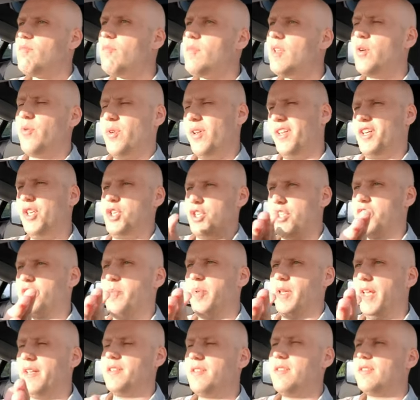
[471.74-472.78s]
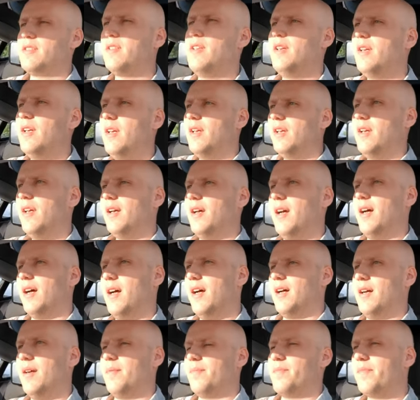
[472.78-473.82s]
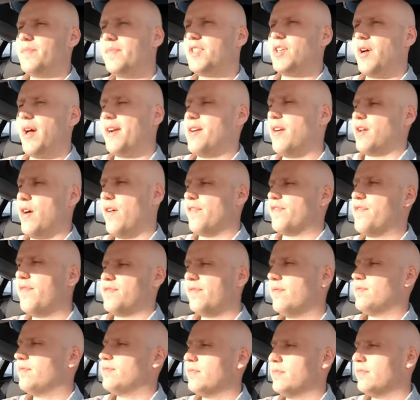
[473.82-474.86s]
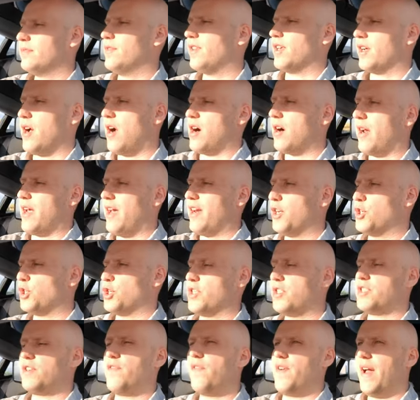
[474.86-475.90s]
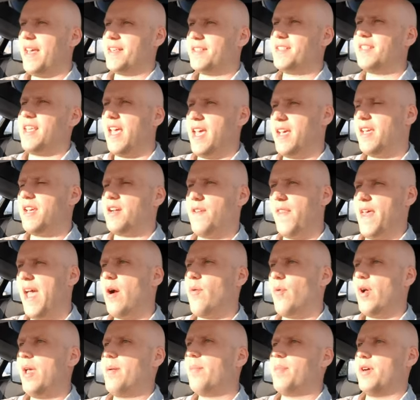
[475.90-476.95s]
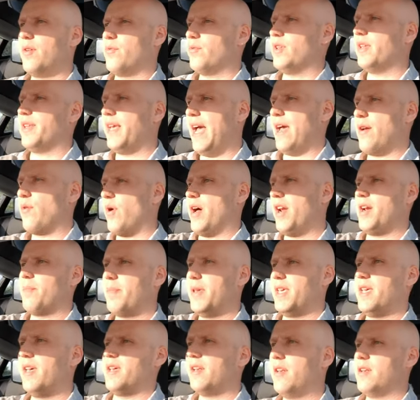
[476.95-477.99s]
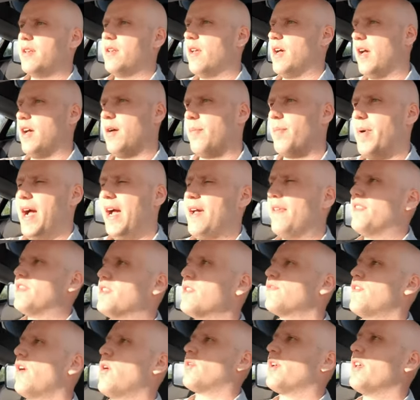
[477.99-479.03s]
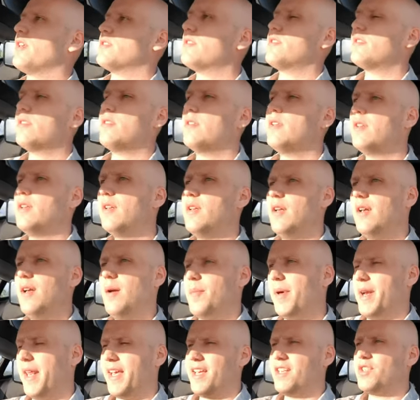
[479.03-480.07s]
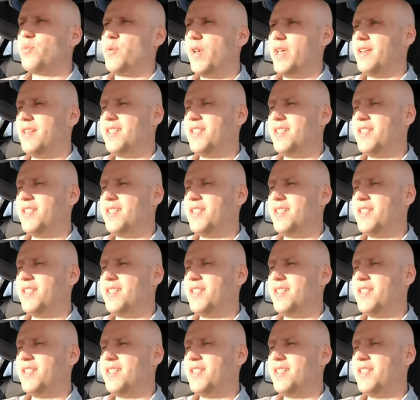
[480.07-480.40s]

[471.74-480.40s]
It really just splits. So I don't know if the car kind of justifies staying here that way, but really I'd want to be in behind this Focus. But I guess we